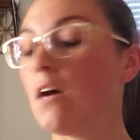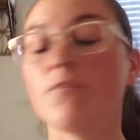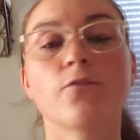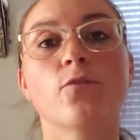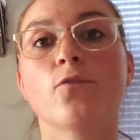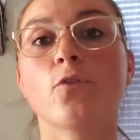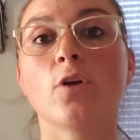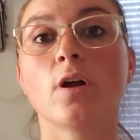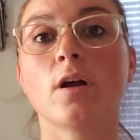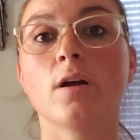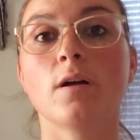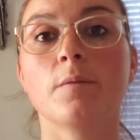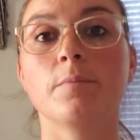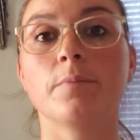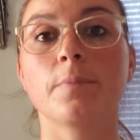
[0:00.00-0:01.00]

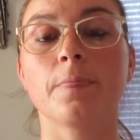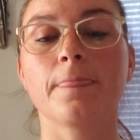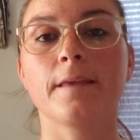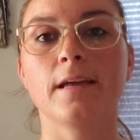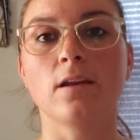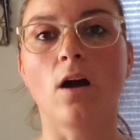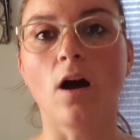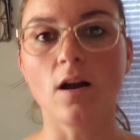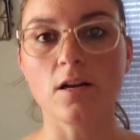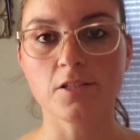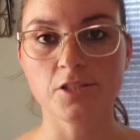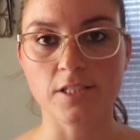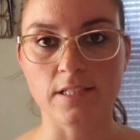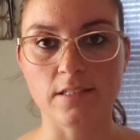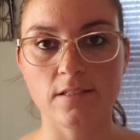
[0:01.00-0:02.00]
from an
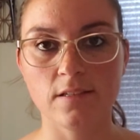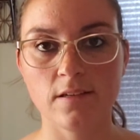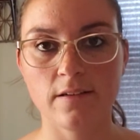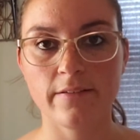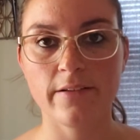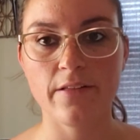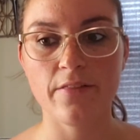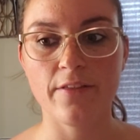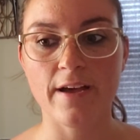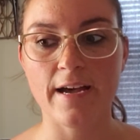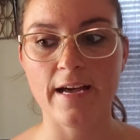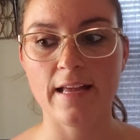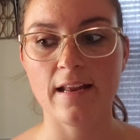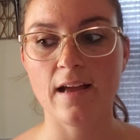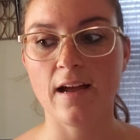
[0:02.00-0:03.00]
auction
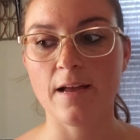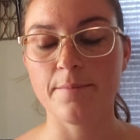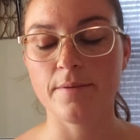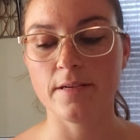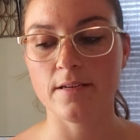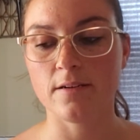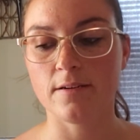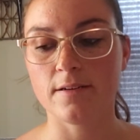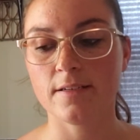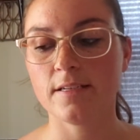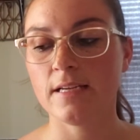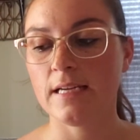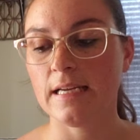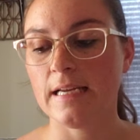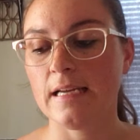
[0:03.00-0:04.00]
that I bid on.
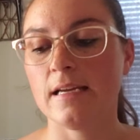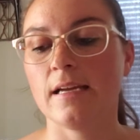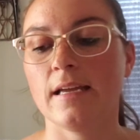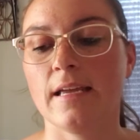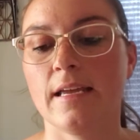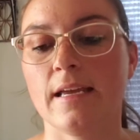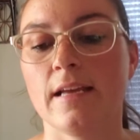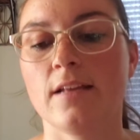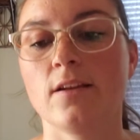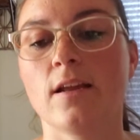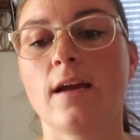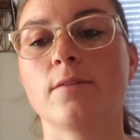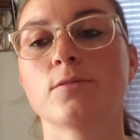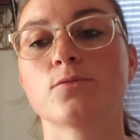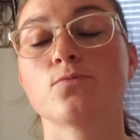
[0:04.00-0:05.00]
And
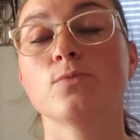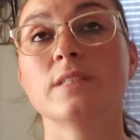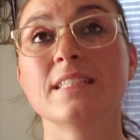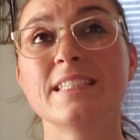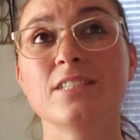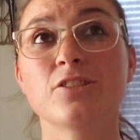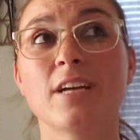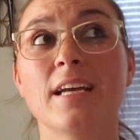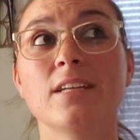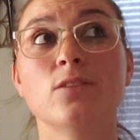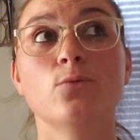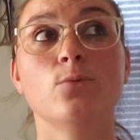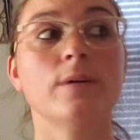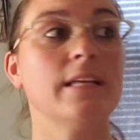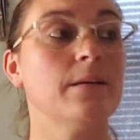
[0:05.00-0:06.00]
I was really trying
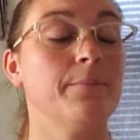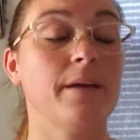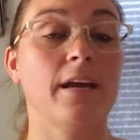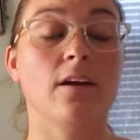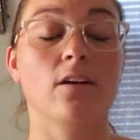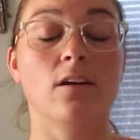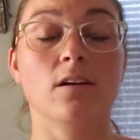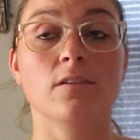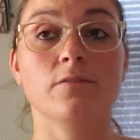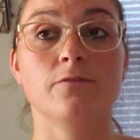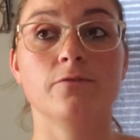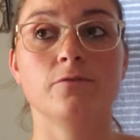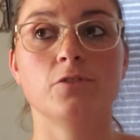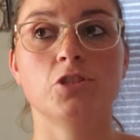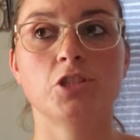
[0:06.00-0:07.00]
to win a pair of
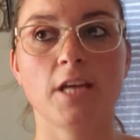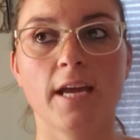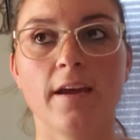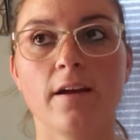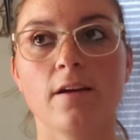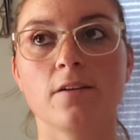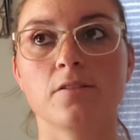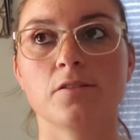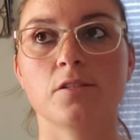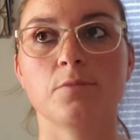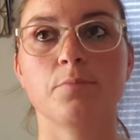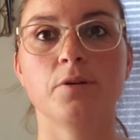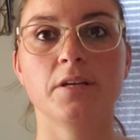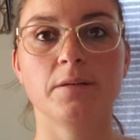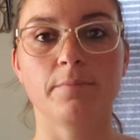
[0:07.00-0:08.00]
chairs to
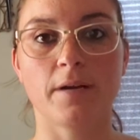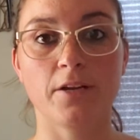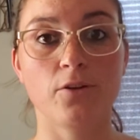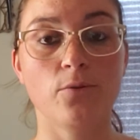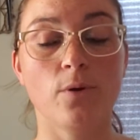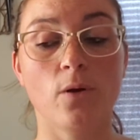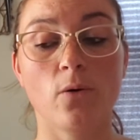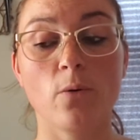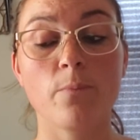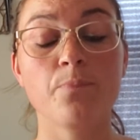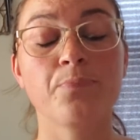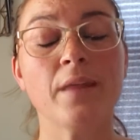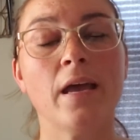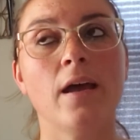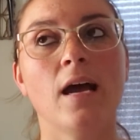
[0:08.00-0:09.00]
put in my new home.
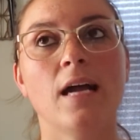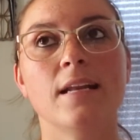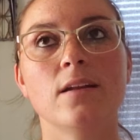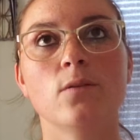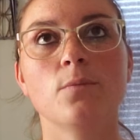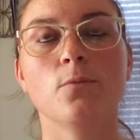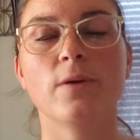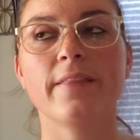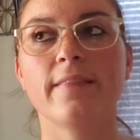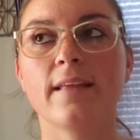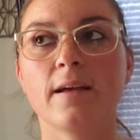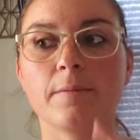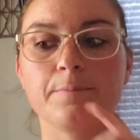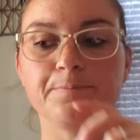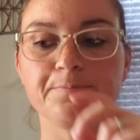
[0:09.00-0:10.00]
I didn't win
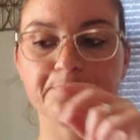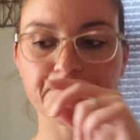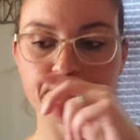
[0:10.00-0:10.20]
them,